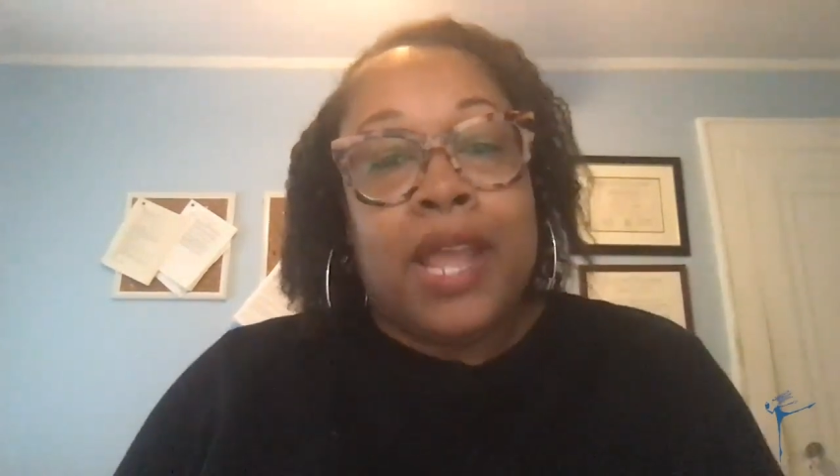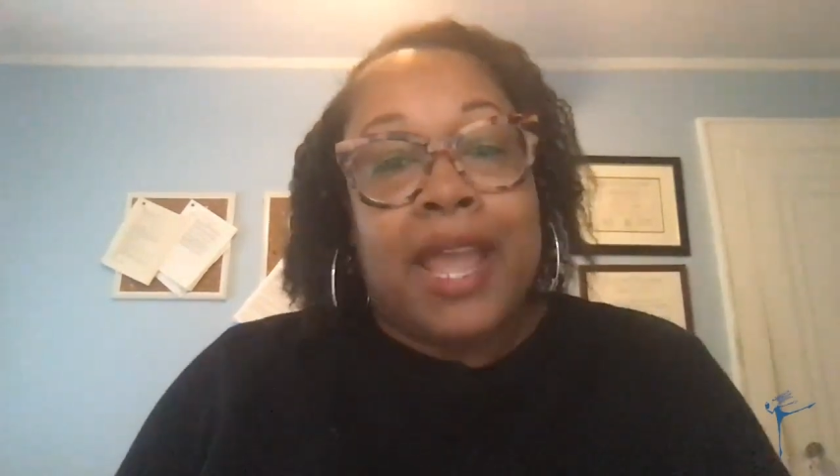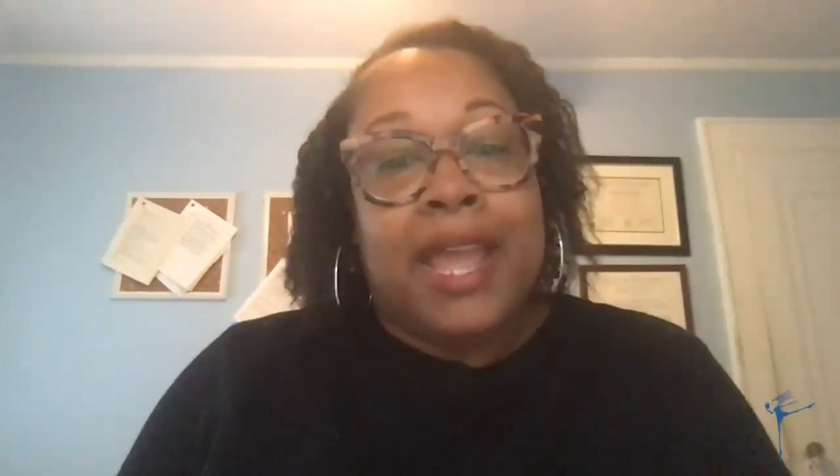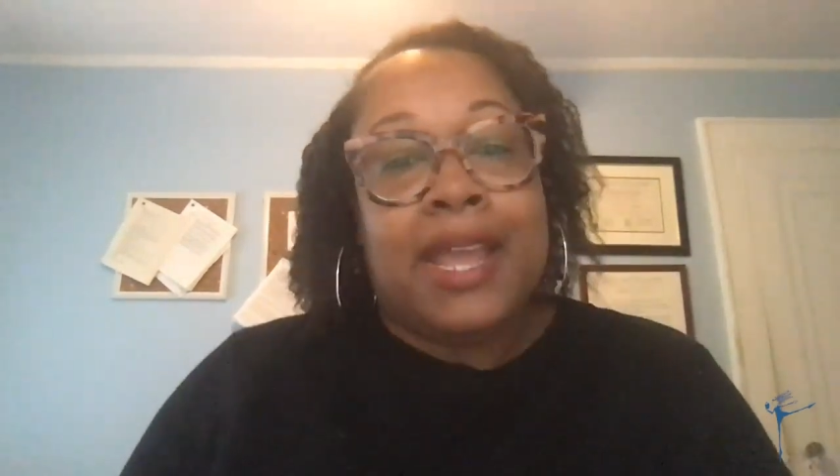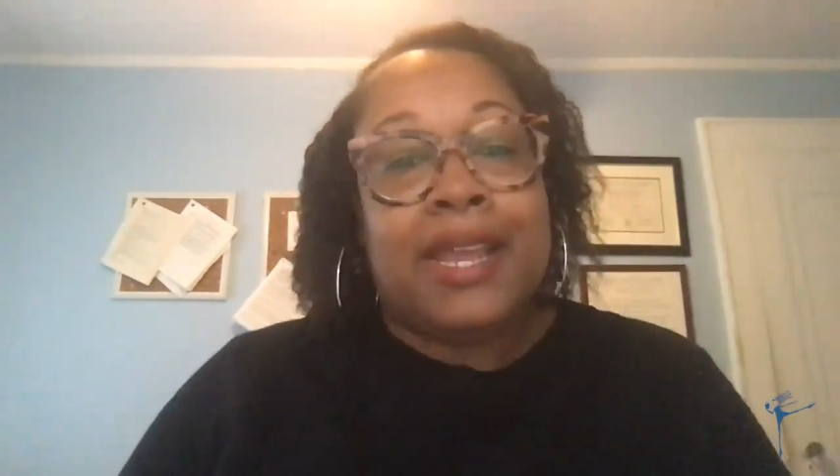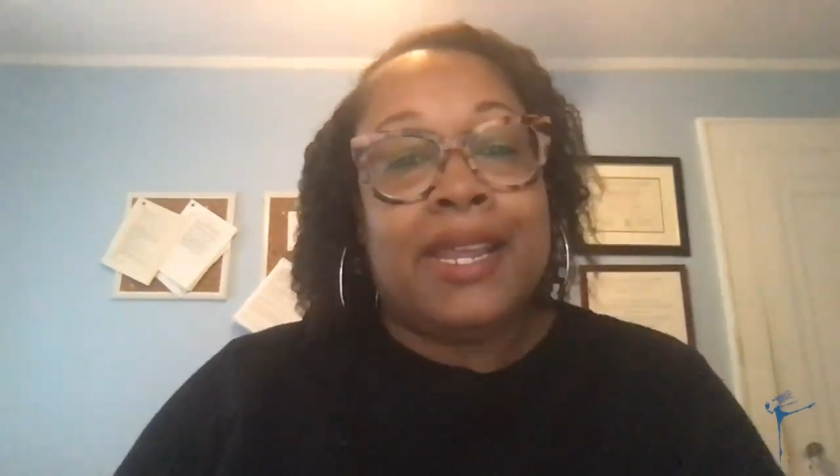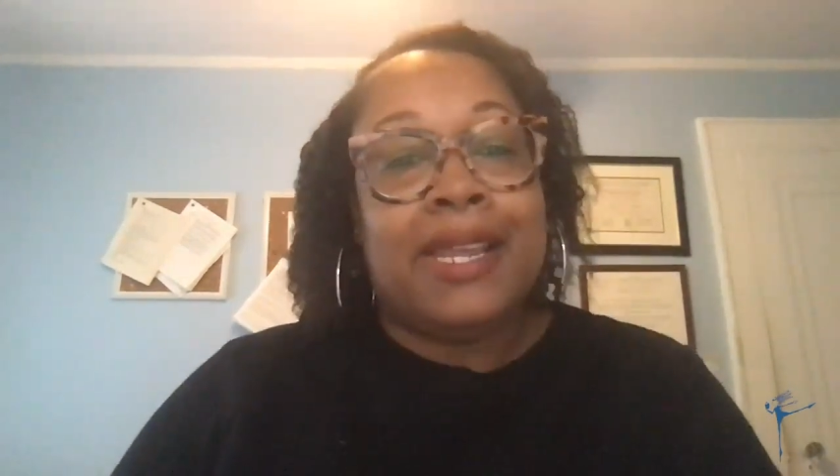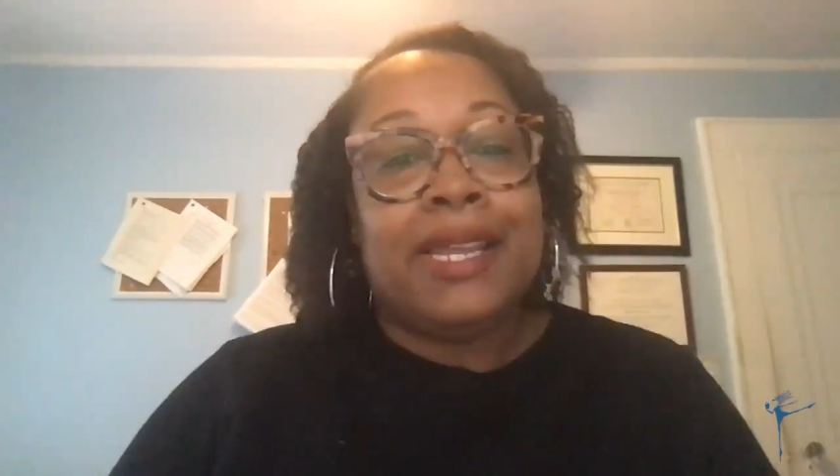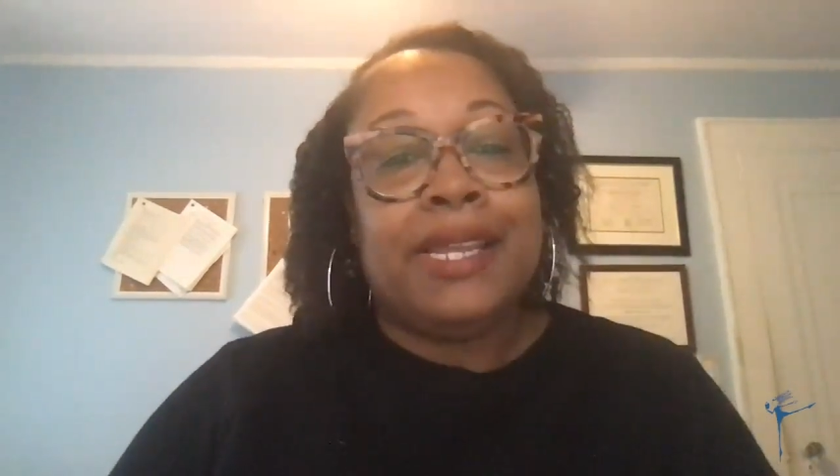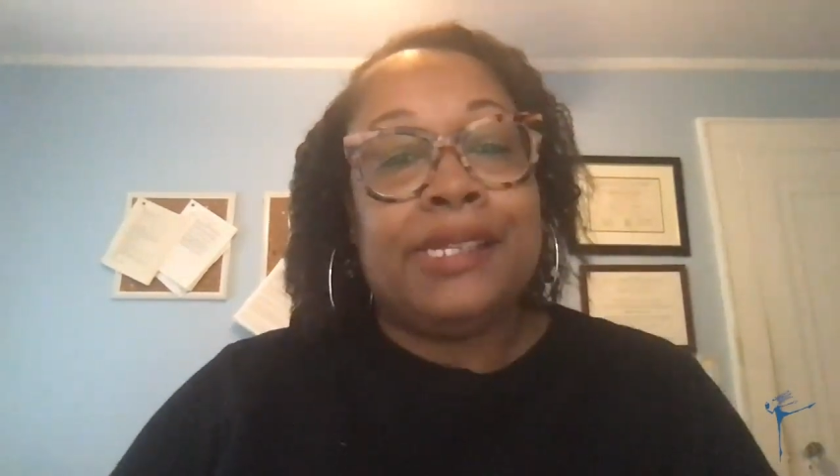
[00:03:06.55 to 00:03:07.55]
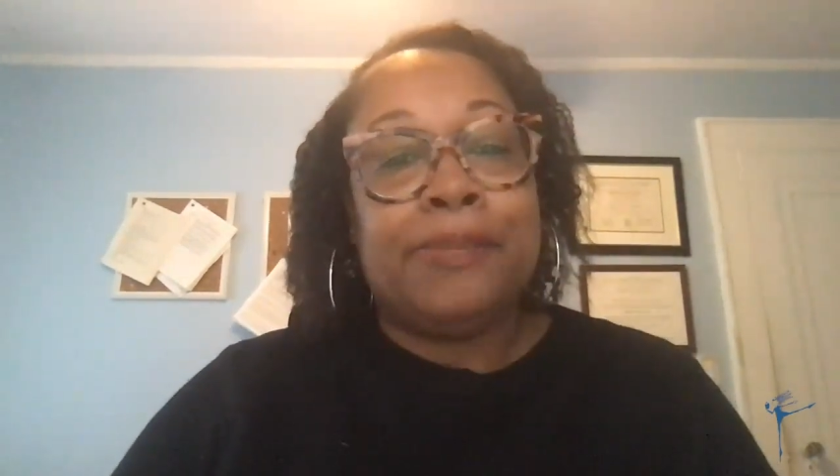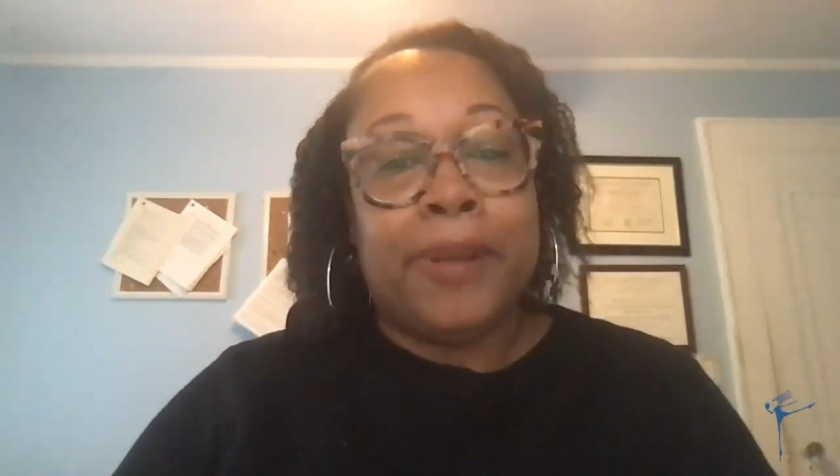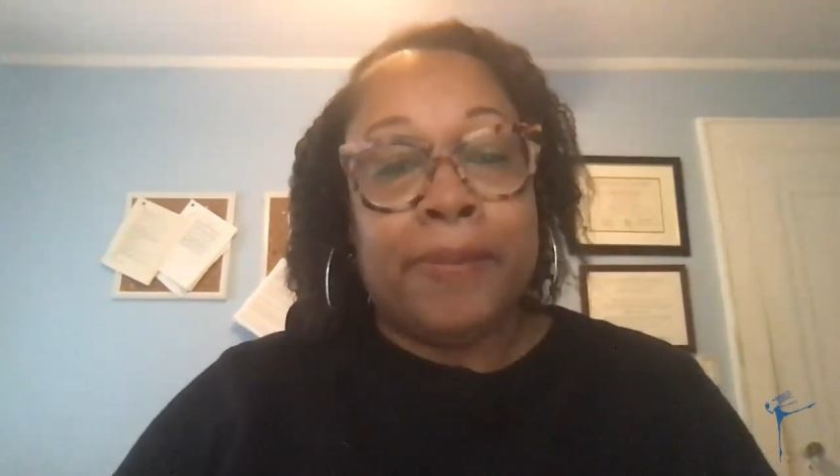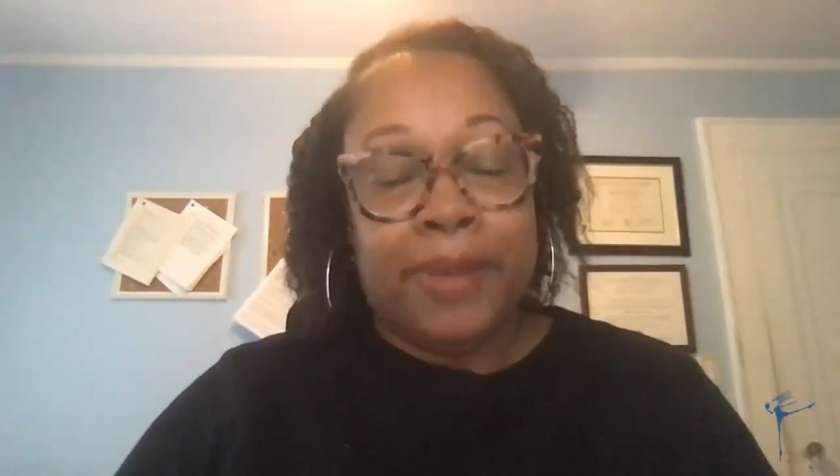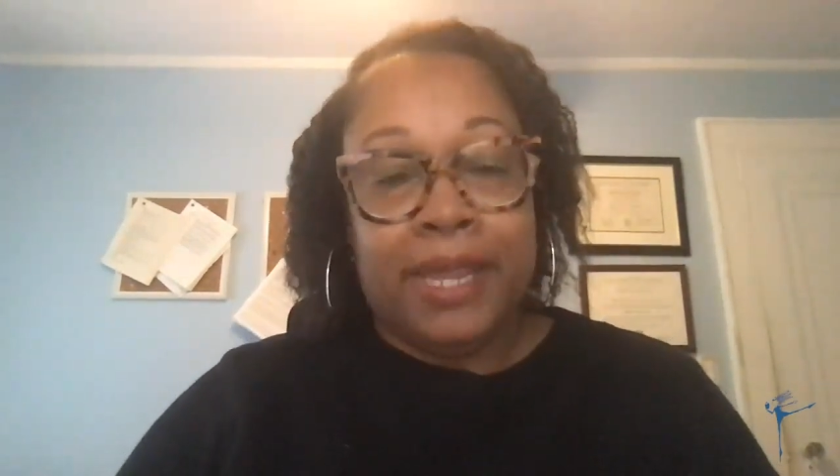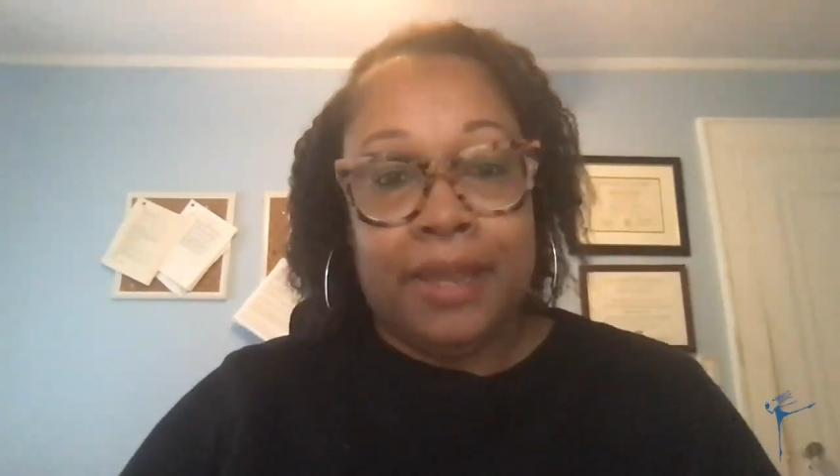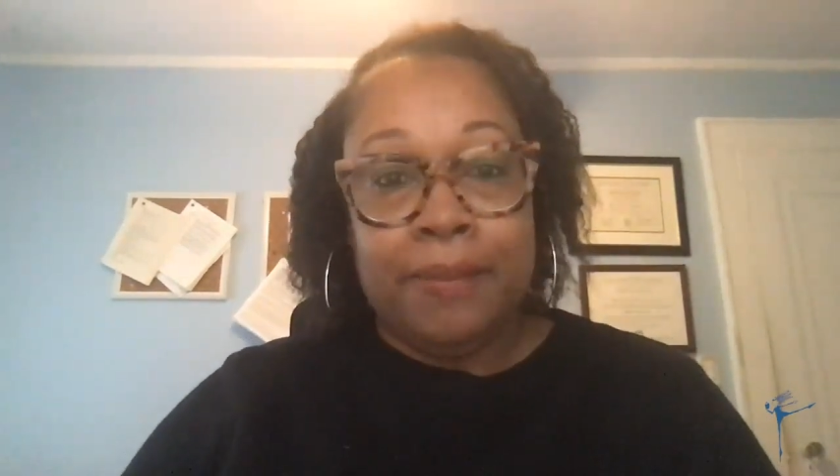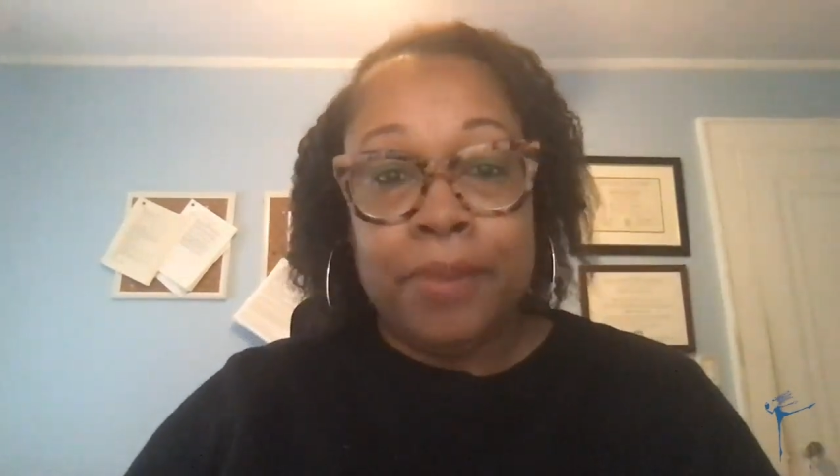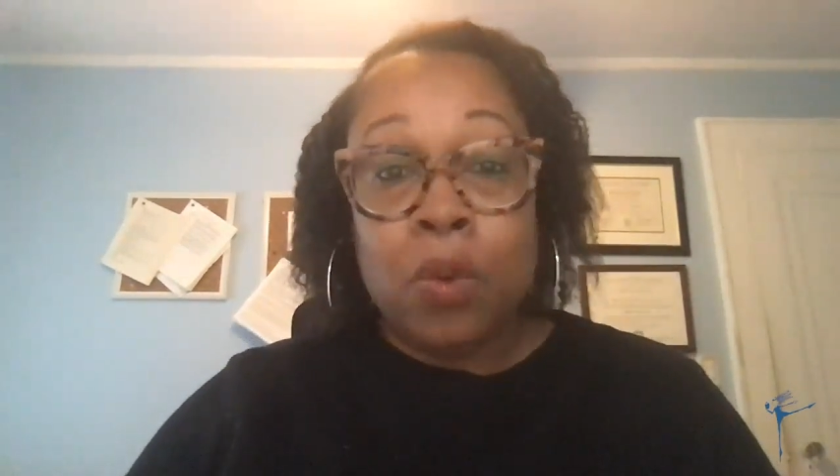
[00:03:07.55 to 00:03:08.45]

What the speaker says: ahead is bumpy,